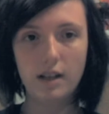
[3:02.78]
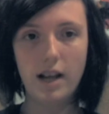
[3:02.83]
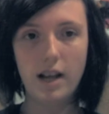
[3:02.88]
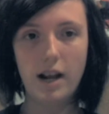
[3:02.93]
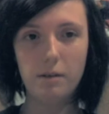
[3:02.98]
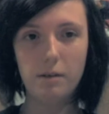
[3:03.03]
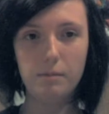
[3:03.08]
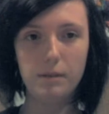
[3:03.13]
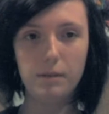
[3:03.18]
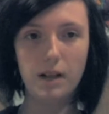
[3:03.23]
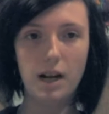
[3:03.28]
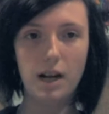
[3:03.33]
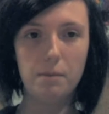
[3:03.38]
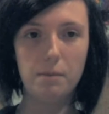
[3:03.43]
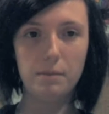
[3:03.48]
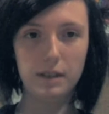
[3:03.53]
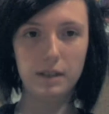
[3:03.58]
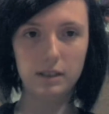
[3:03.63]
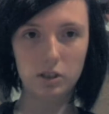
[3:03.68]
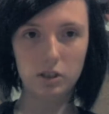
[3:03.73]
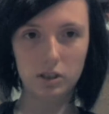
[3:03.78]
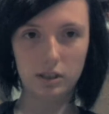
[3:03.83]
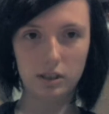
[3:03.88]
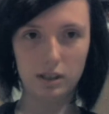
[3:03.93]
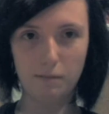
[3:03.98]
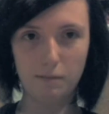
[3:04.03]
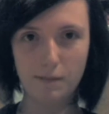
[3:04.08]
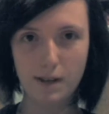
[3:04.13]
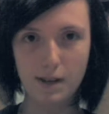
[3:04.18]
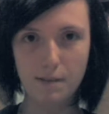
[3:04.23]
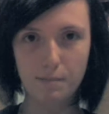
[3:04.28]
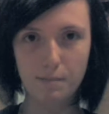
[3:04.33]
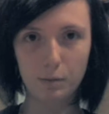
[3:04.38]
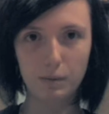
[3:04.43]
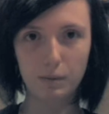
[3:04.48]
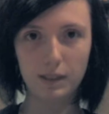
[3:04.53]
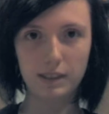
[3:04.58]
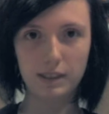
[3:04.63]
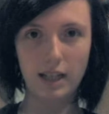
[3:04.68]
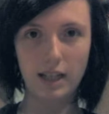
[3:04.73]
how much some
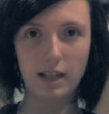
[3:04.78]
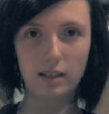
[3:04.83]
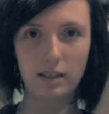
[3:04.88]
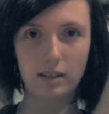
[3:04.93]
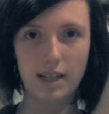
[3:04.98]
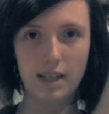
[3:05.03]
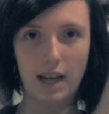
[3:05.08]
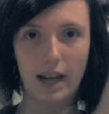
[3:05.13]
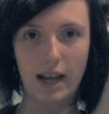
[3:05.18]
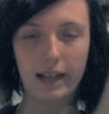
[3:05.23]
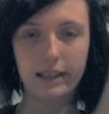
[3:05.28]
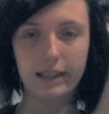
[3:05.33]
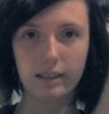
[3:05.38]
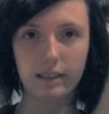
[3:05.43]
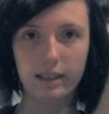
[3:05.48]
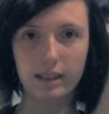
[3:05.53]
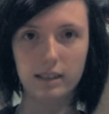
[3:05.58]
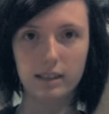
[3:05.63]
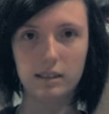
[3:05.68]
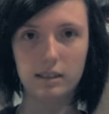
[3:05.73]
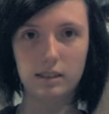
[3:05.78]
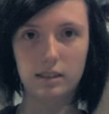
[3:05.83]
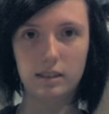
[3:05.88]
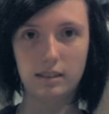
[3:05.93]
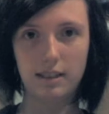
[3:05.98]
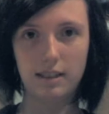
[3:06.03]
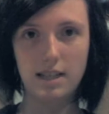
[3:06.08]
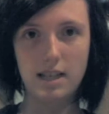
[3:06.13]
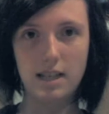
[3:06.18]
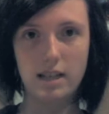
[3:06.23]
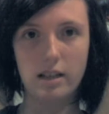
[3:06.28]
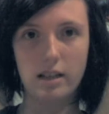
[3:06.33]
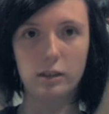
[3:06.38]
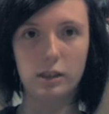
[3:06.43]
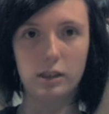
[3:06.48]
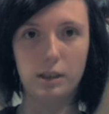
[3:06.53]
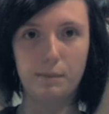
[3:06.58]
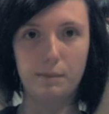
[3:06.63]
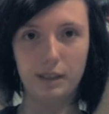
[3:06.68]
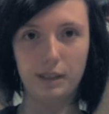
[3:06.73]
people retaliate against the
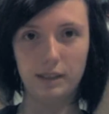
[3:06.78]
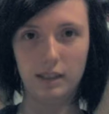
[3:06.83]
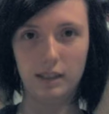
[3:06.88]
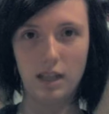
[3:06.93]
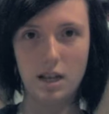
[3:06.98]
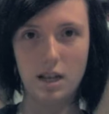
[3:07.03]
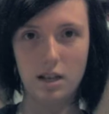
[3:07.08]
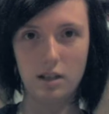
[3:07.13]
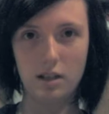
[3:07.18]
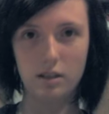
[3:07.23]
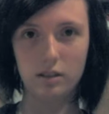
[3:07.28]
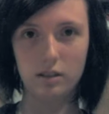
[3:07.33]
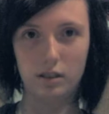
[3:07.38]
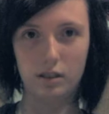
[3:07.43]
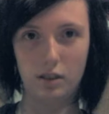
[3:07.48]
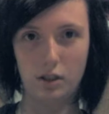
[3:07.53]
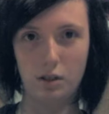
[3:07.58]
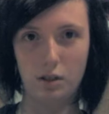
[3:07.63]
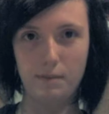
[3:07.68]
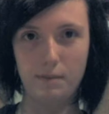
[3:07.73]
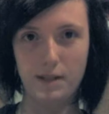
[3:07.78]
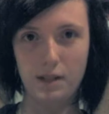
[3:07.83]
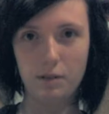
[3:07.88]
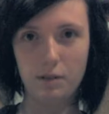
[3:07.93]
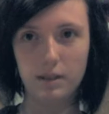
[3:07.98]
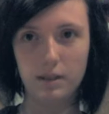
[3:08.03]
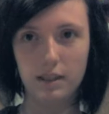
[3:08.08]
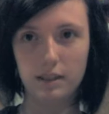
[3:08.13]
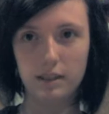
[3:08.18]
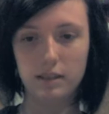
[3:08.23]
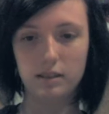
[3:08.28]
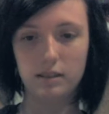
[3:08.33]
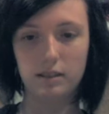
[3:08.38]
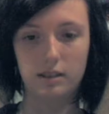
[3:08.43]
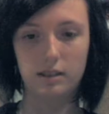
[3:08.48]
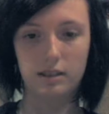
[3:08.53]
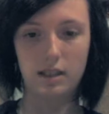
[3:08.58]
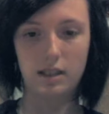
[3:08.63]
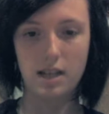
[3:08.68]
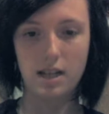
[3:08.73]
LGBT
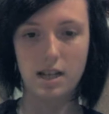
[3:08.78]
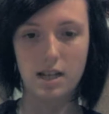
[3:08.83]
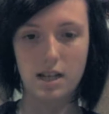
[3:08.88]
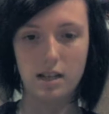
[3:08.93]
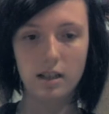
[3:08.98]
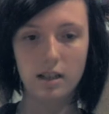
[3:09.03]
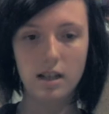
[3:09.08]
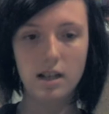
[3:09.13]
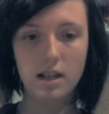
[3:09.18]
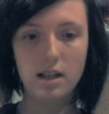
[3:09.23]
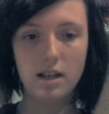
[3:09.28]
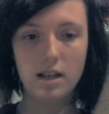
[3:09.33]
community